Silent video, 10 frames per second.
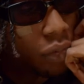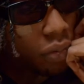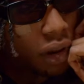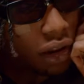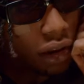
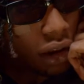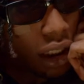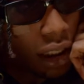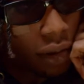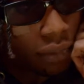moment is
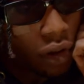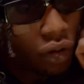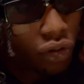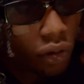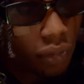that
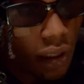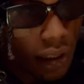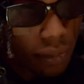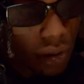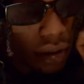
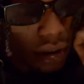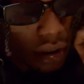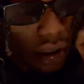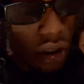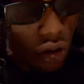sometimes
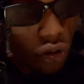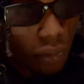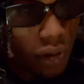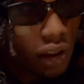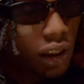
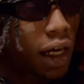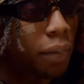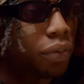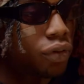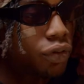some things
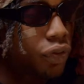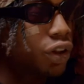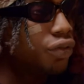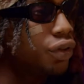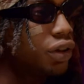happen for
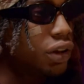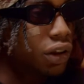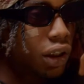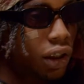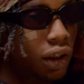a
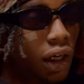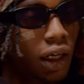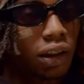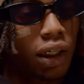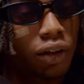reason,
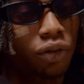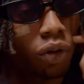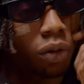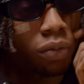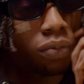and
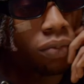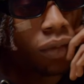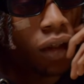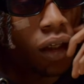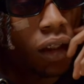
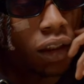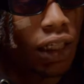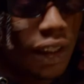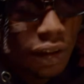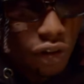
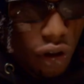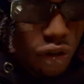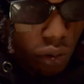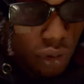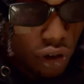there are just
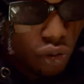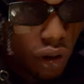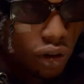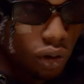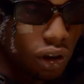some
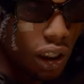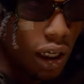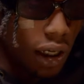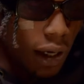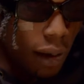situations
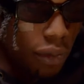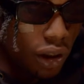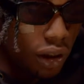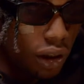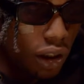that, I
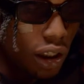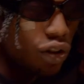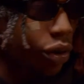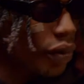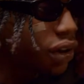mean,
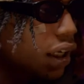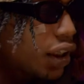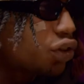there's always like a